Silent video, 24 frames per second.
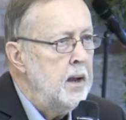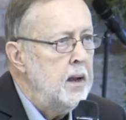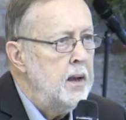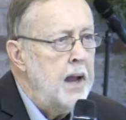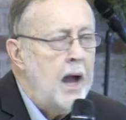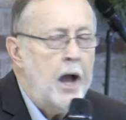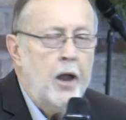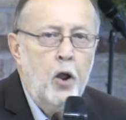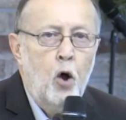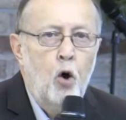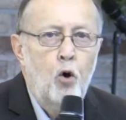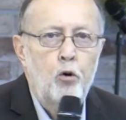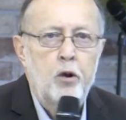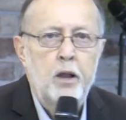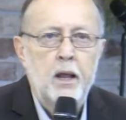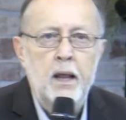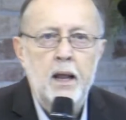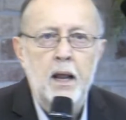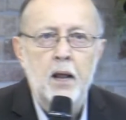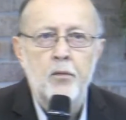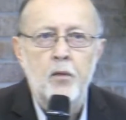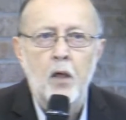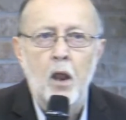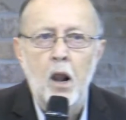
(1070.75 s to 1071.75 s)
not
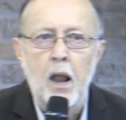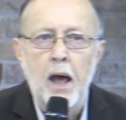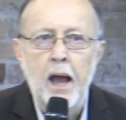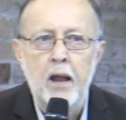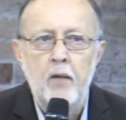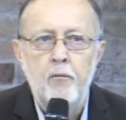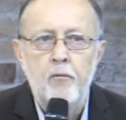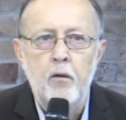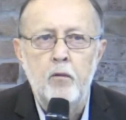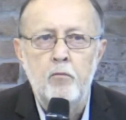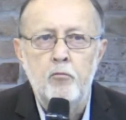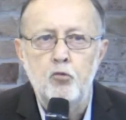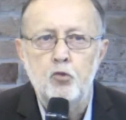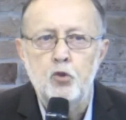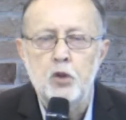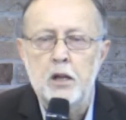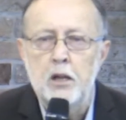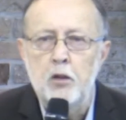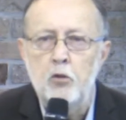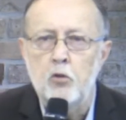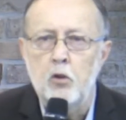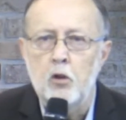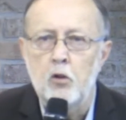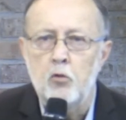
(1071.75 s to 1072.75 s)
only in the life of
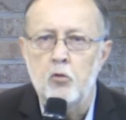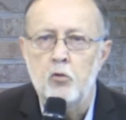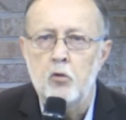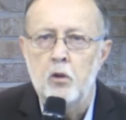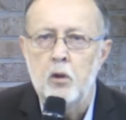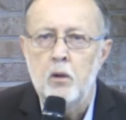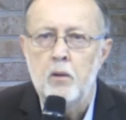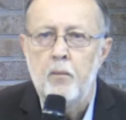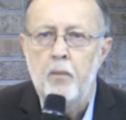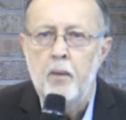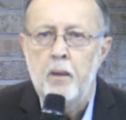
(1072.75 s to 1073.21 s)
Jesus,